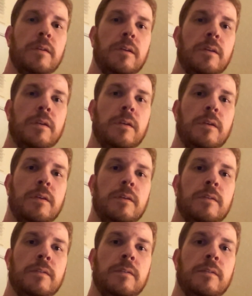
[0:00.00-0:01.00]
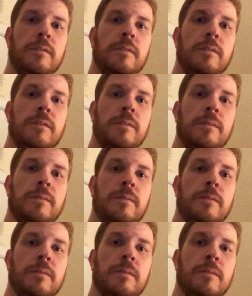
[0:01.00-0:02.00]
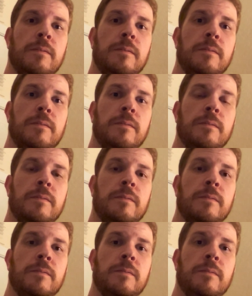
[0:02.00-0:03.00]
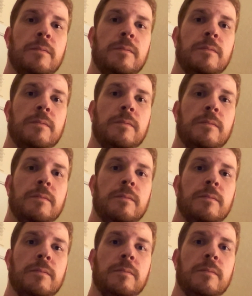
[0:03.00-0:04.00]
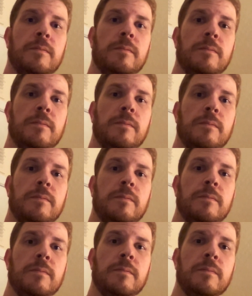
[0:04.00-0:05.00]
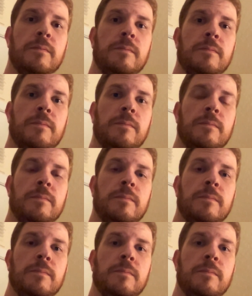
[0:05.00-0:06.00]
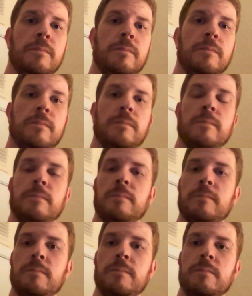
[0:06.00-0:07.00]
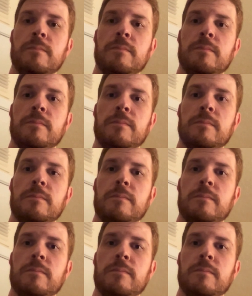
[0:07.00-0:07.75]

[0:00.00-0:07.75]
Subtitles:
Nobody speaks.